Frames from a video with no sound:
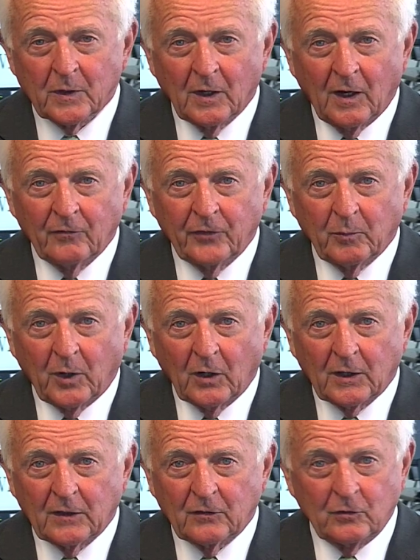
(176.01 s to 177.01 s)
of the
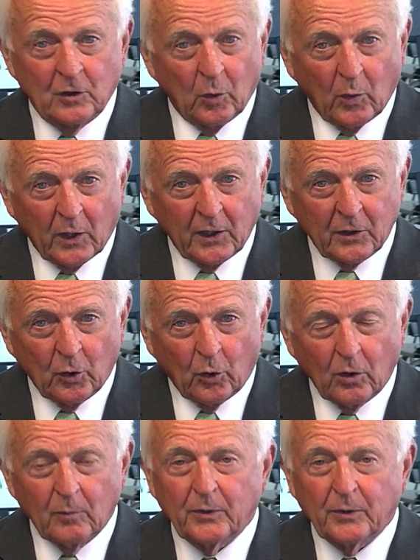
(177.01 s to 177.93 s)
markets. You don't want to ignore them,